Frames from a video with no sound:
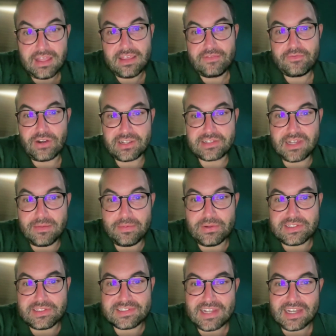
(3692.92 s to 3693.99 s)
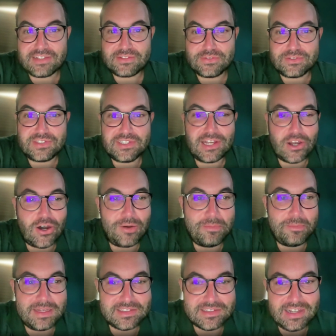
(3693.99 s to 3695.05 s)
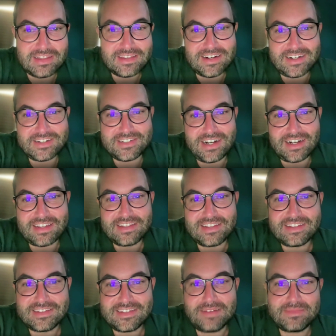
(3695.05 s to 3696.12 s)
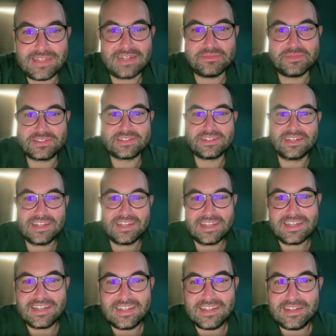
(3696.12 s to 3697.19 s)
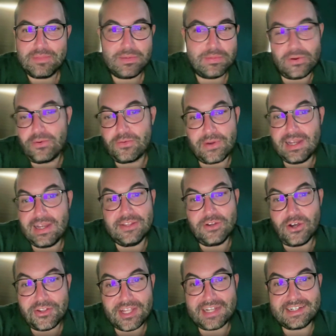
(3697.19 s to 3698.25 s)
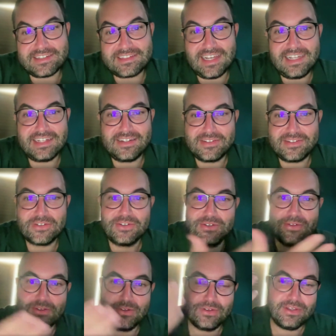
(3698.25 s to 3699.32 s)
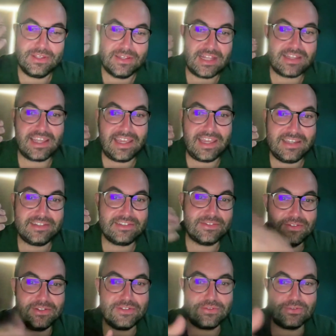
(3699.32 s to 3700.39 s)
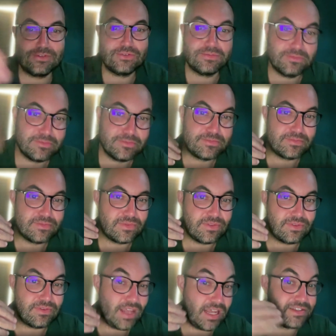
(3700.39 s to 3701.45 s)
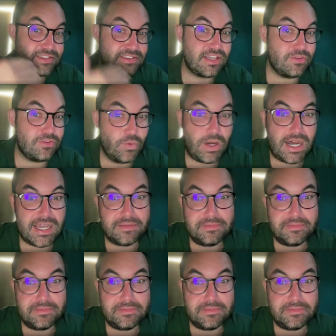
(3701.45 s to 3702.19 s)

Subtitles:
For example, it's nice to see the comments under a chart. Sometimes people really don't understand it. So in that case, you need to understand why.